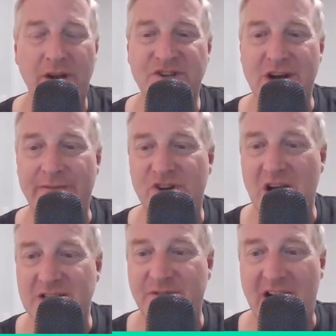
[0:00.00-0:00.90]
what is your average
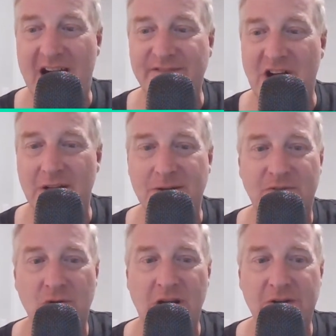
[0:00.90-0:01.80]
cost? $5,
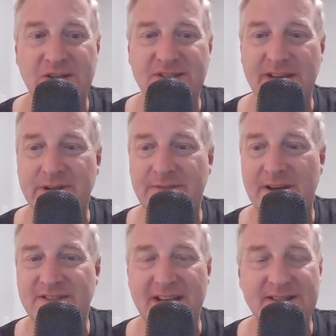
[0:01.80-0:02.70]

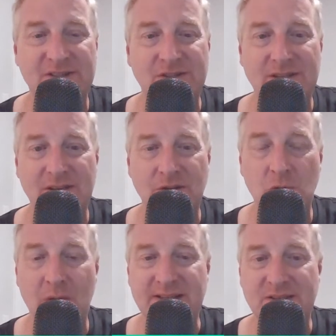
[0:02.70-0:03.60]
$4.75
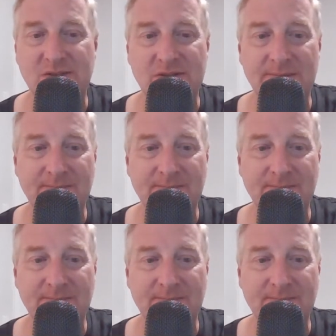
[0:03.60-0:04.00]
US.